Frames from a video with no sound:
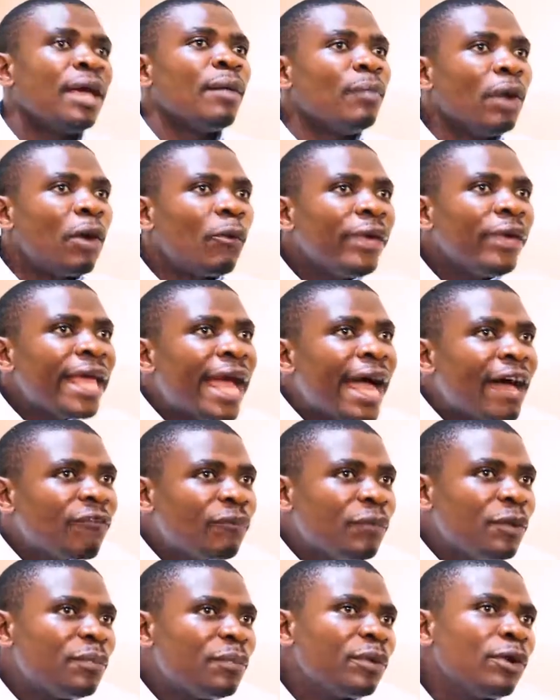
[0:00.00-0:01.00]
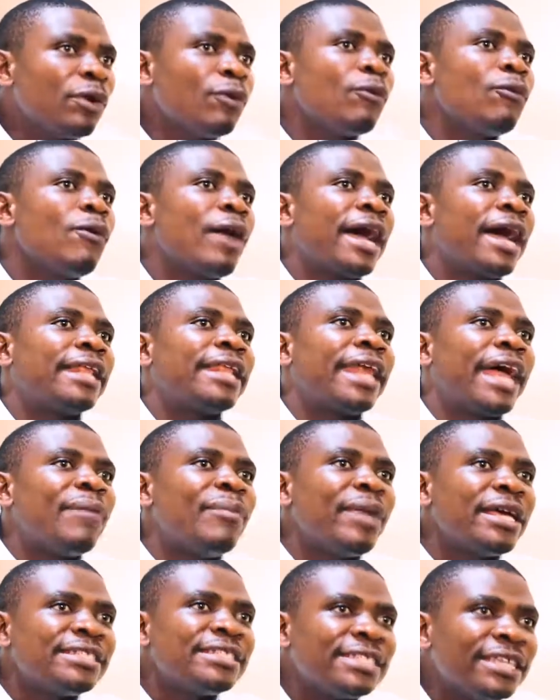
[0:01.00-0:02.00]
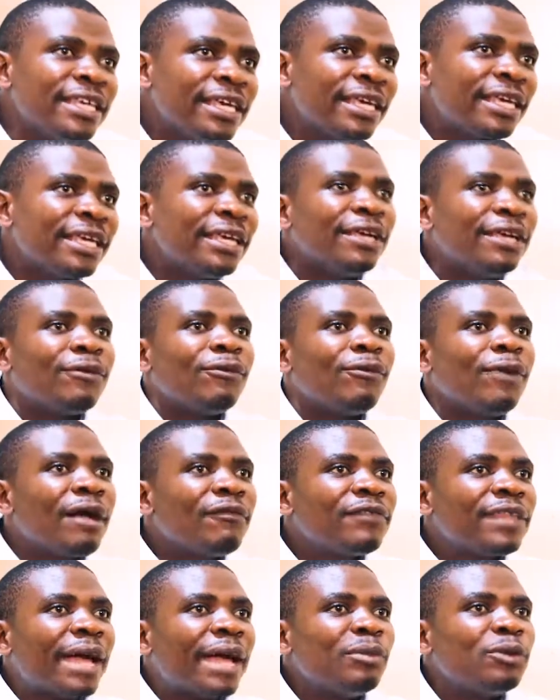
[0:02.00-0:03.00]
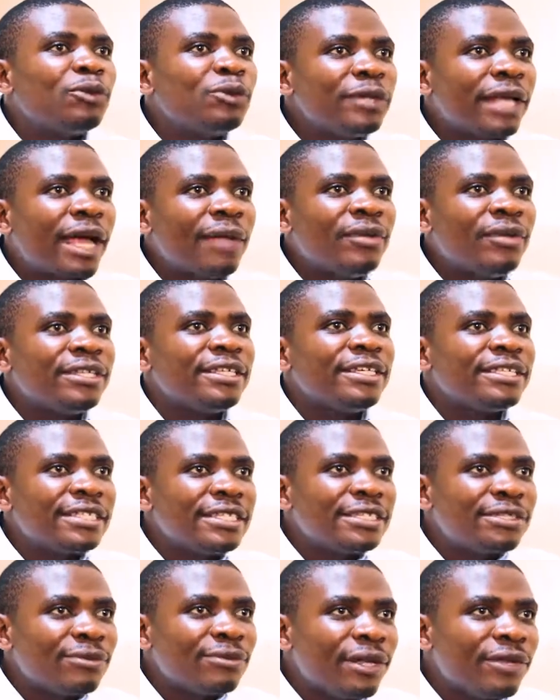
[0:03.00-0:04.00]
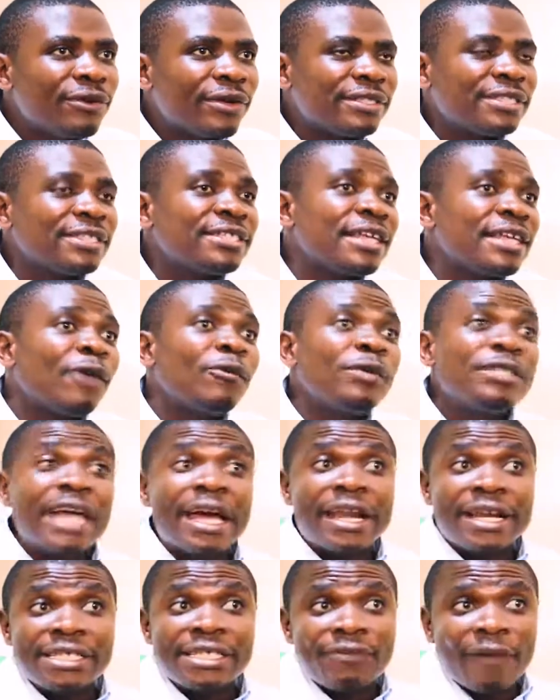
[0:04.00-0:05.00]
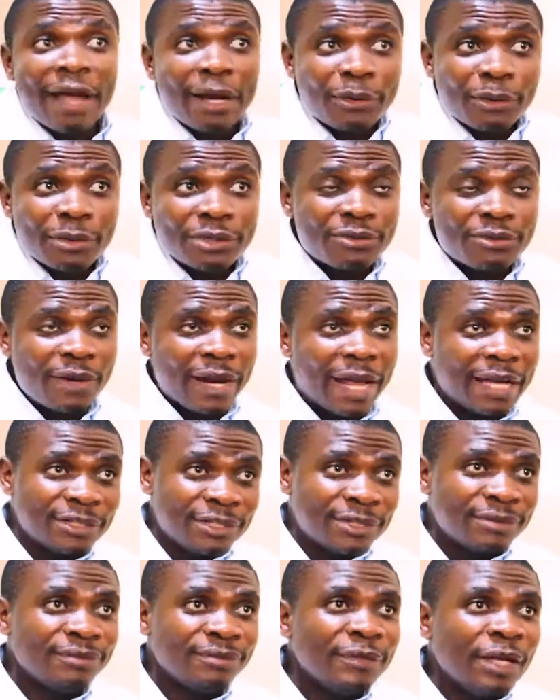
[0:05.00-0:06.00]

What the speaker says: But we have people who are diabetic, who have type 2 diabetes, insulin resistant, which are risk factors to NASH,